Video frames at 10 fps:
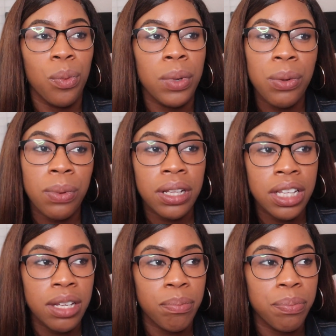we
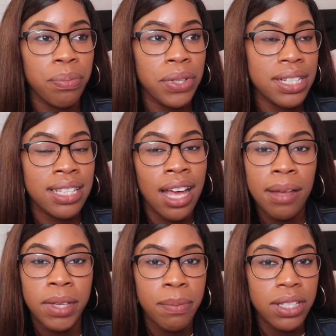really put
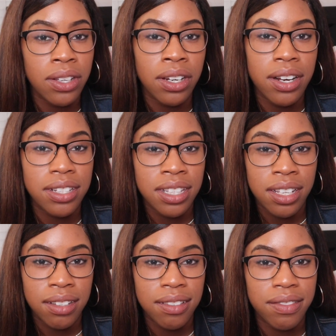time limits on
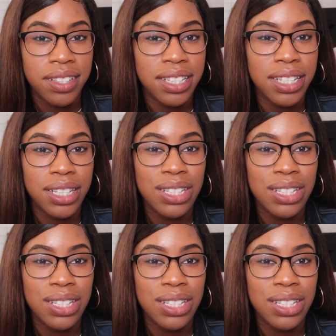ourselves.